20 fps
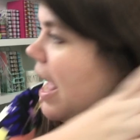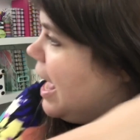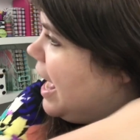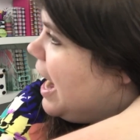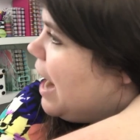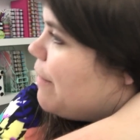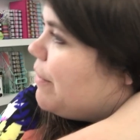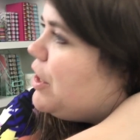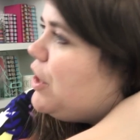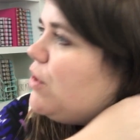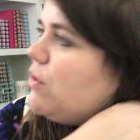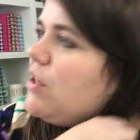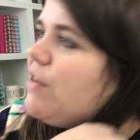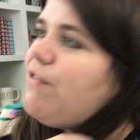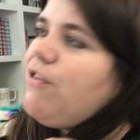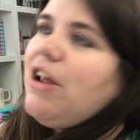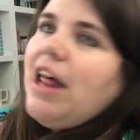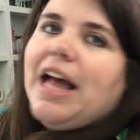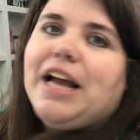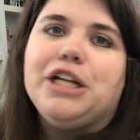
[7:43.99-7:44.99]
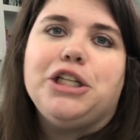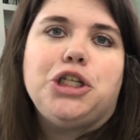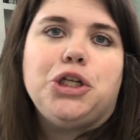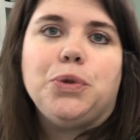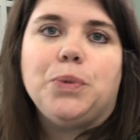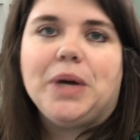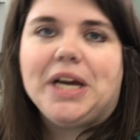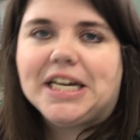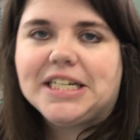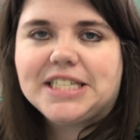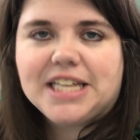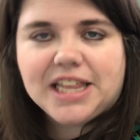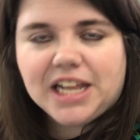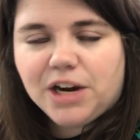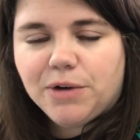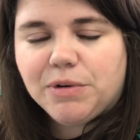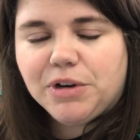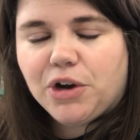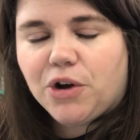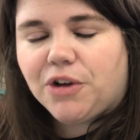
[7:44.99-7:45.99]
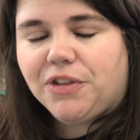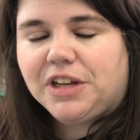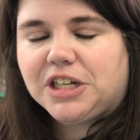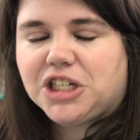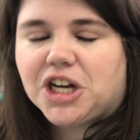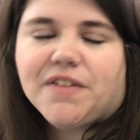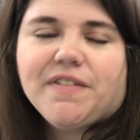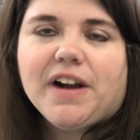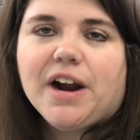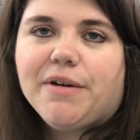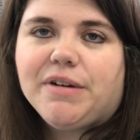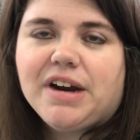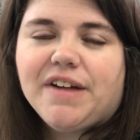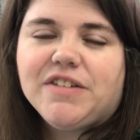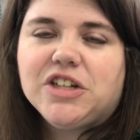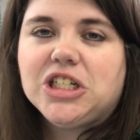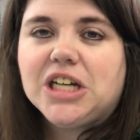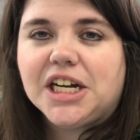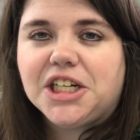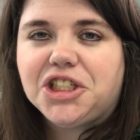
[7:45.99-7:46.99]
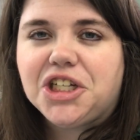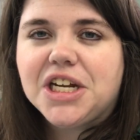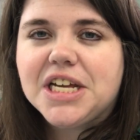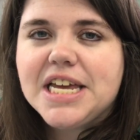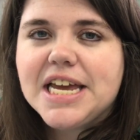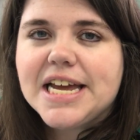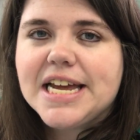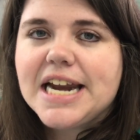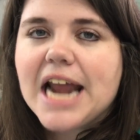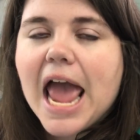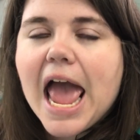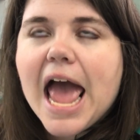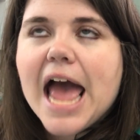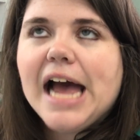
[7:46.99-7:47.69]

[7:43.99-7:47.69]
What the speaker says: And I would use it for like 2 weeks, and then it would go on the shelf and I would never touch it again.